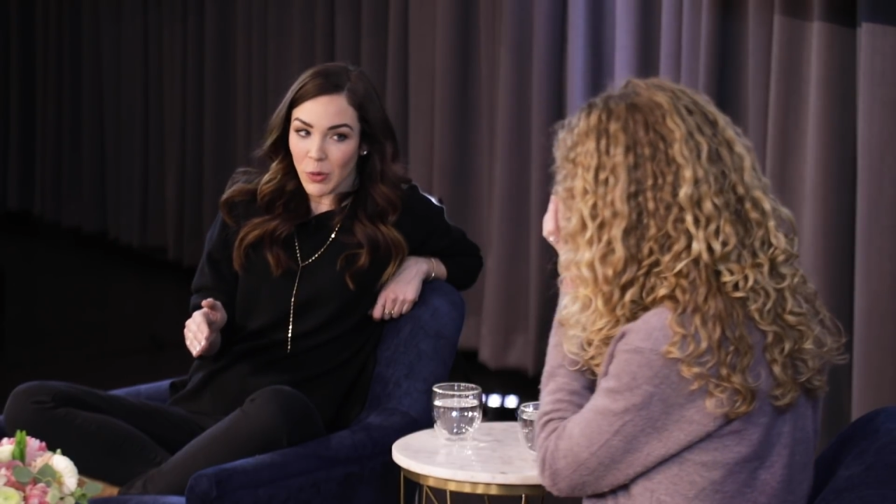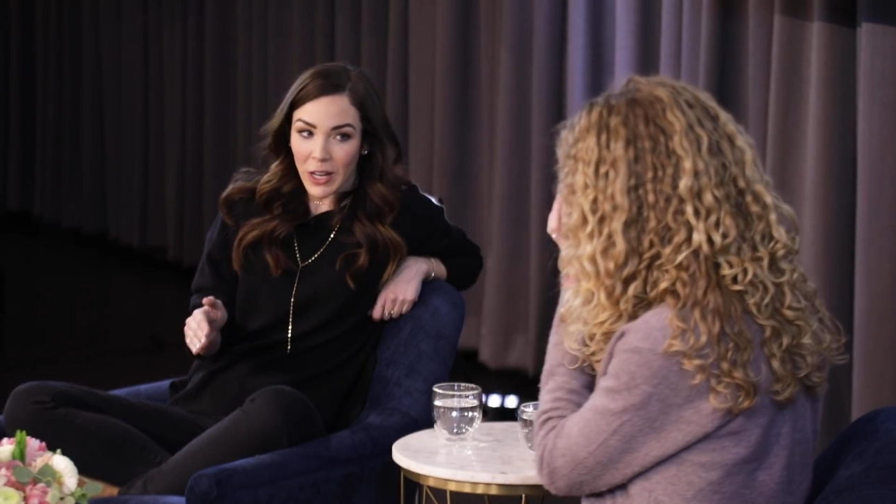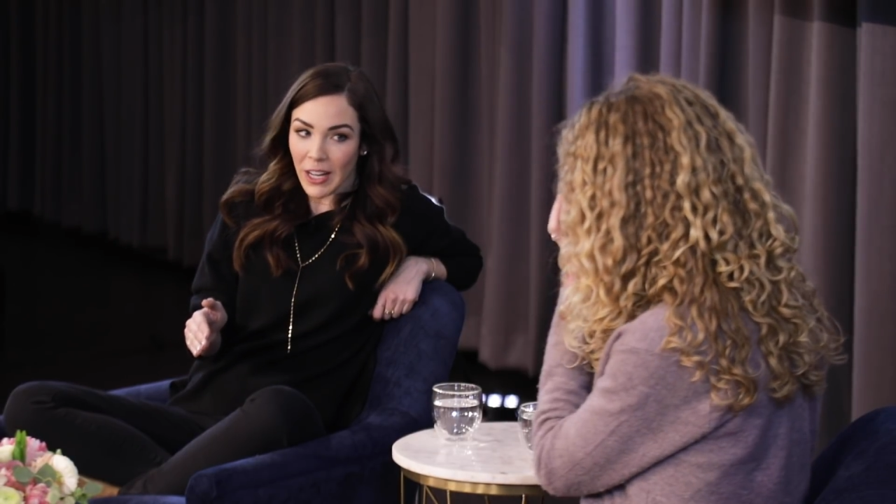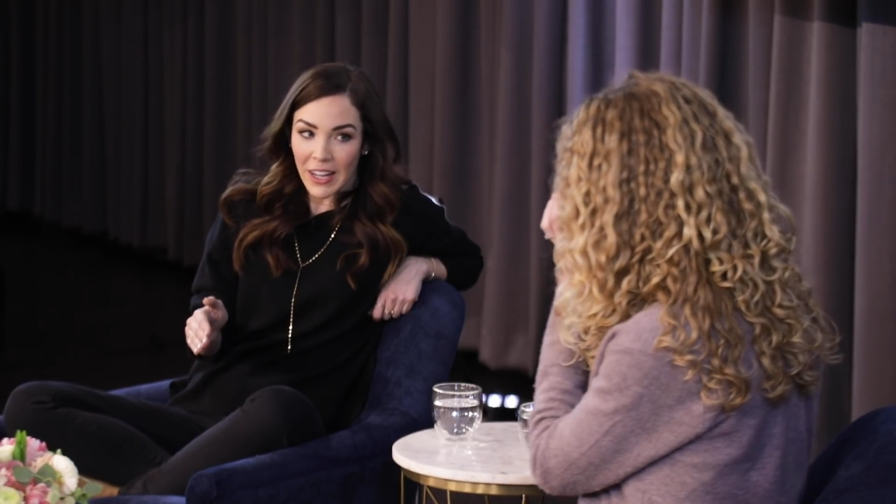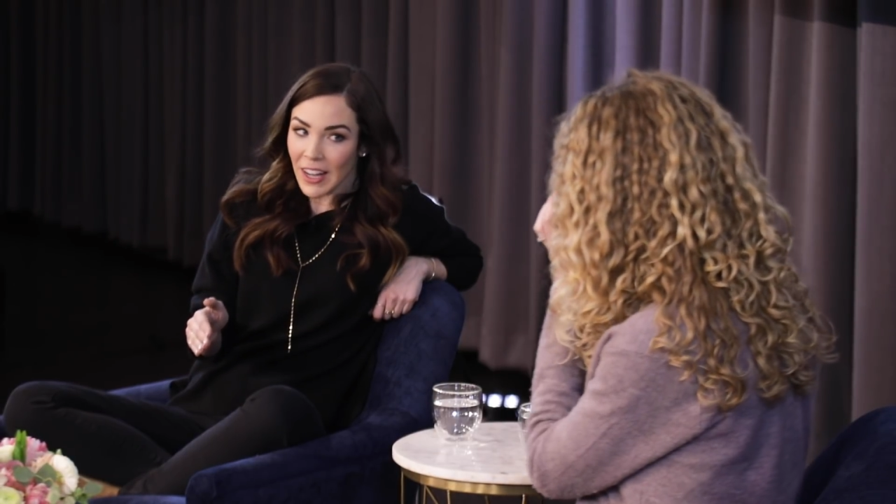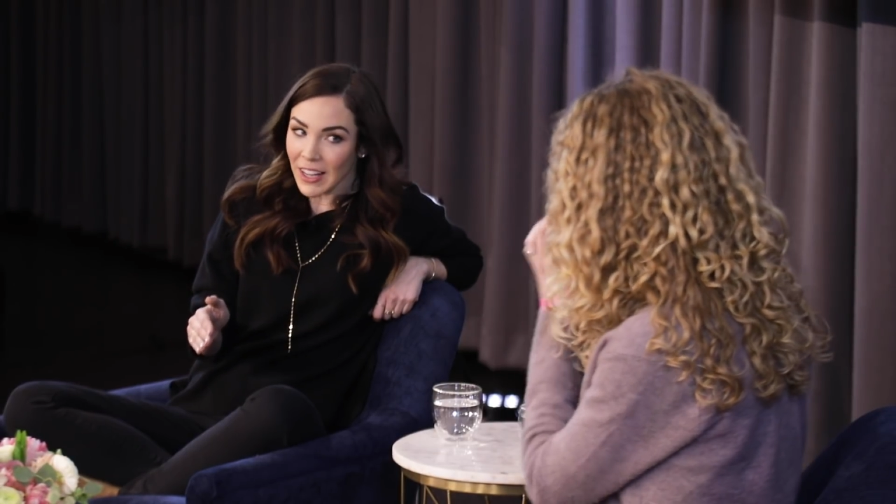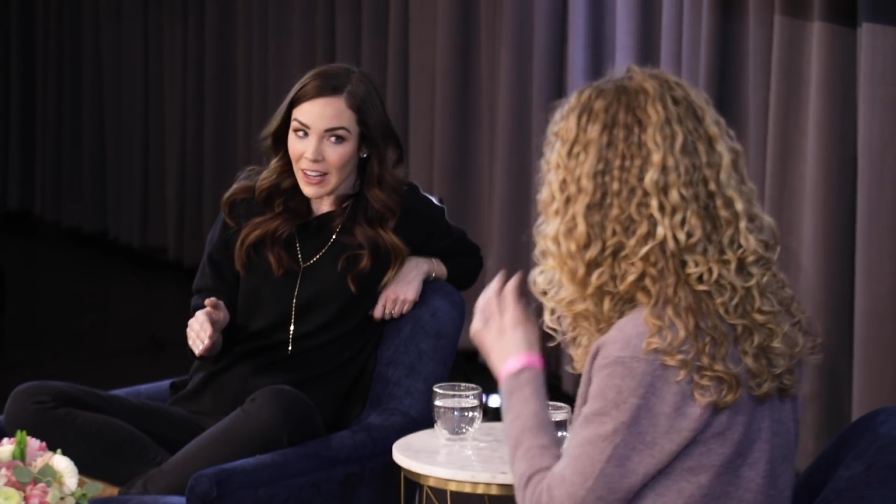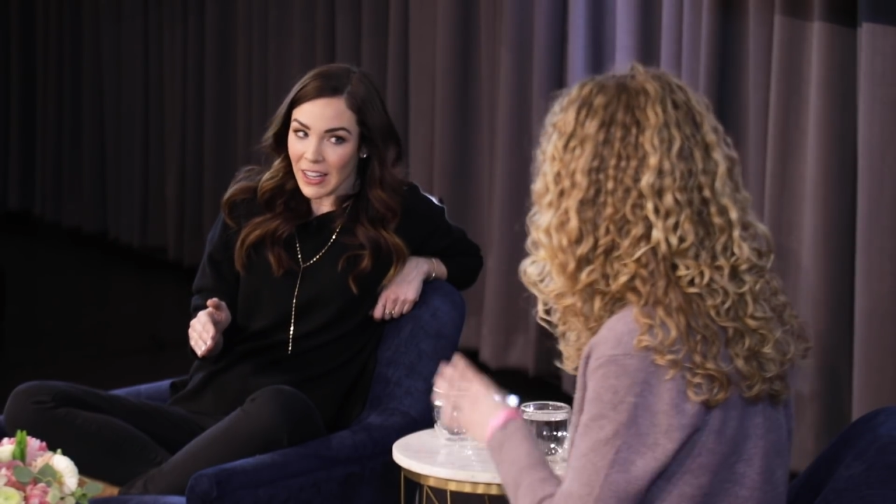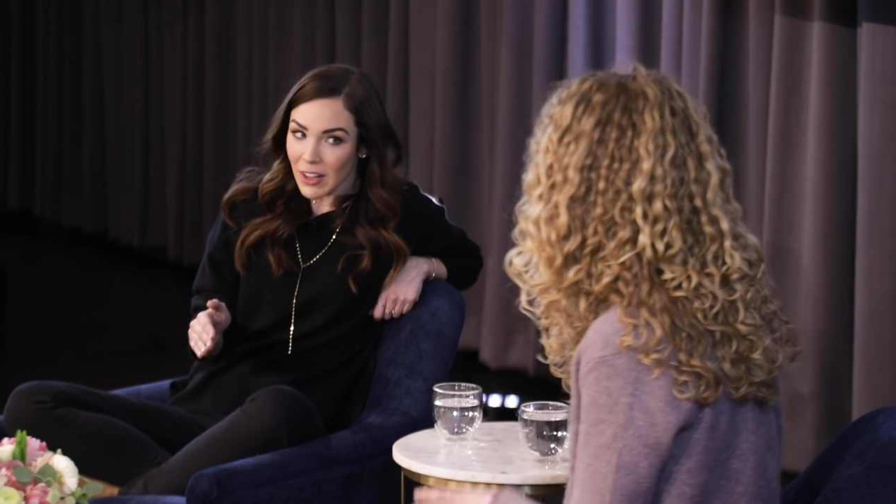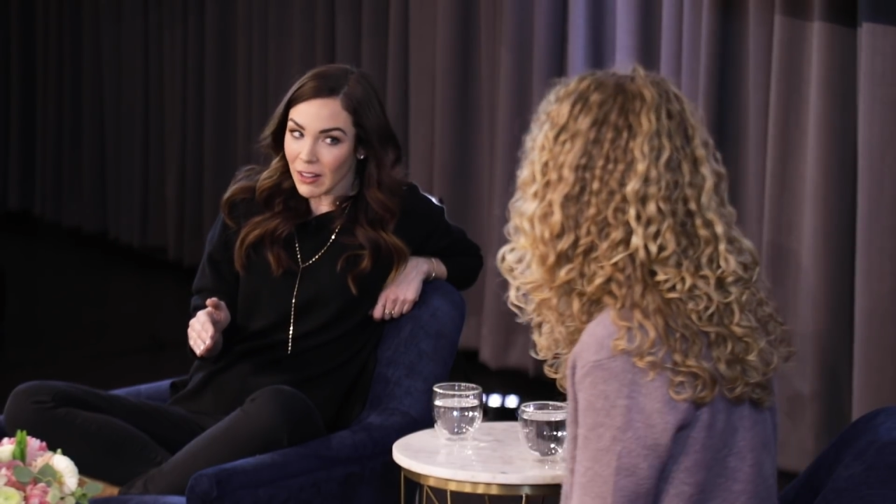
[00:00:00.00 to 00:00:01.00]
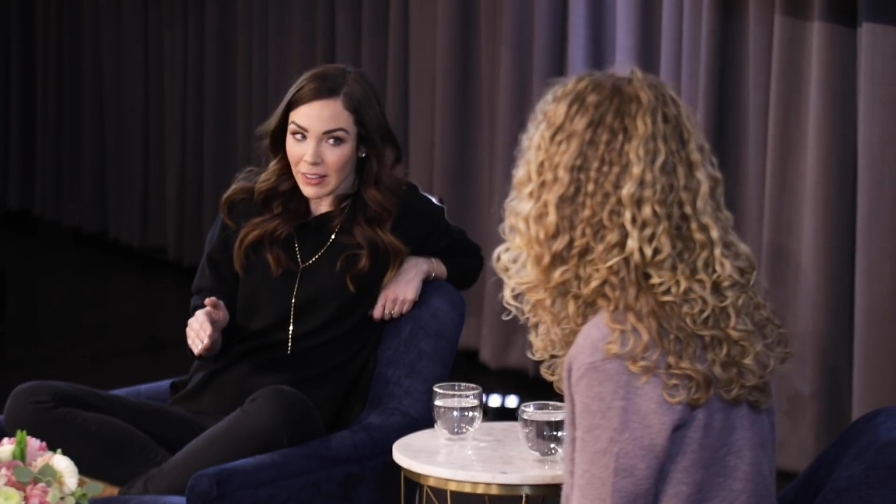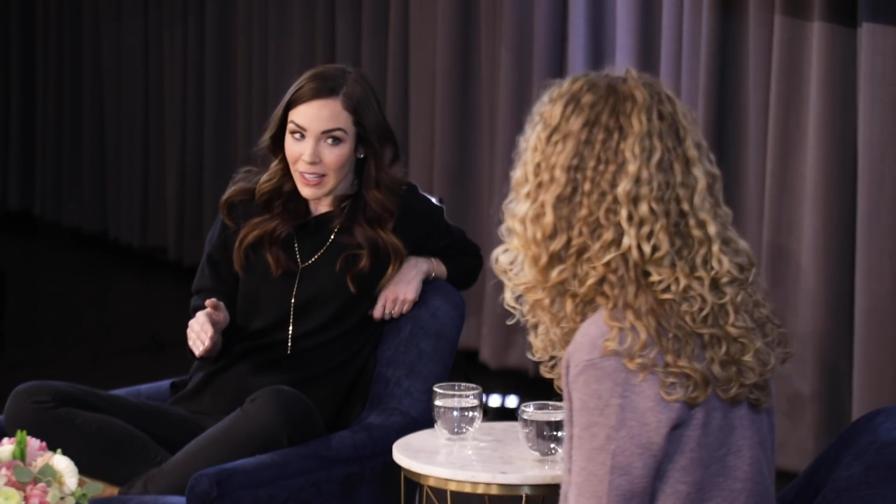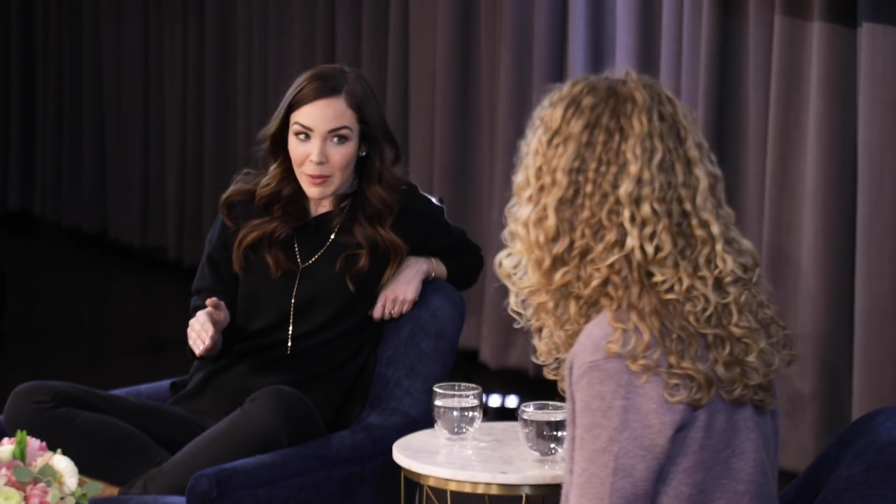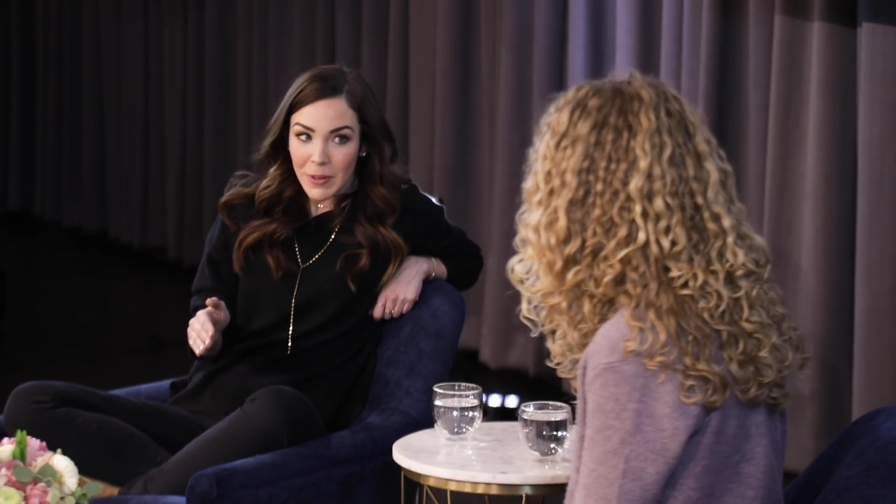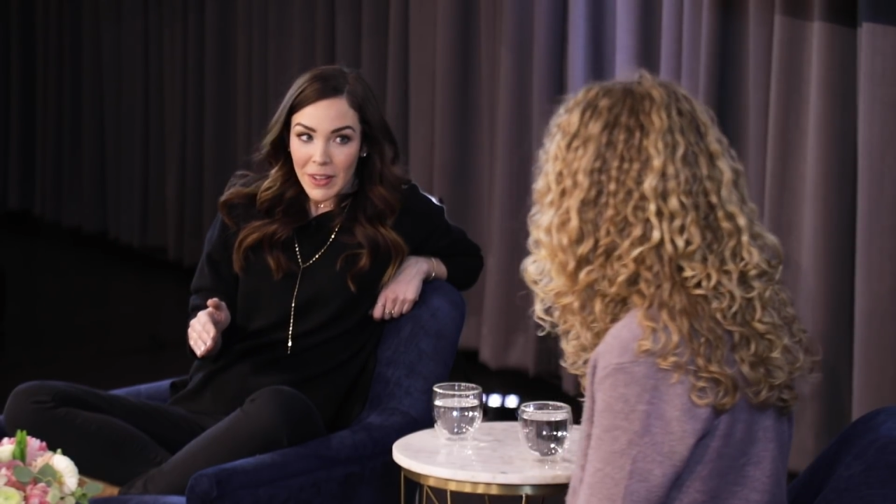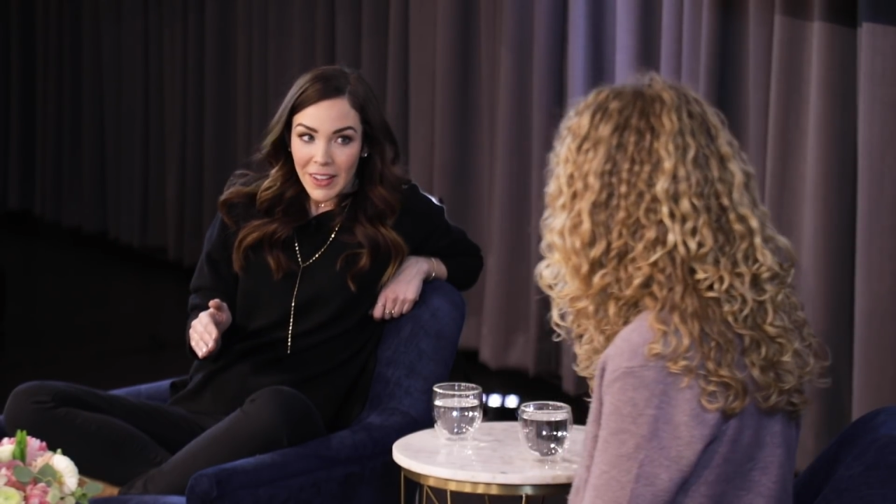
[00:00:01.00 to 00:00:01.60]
$29.99 lamp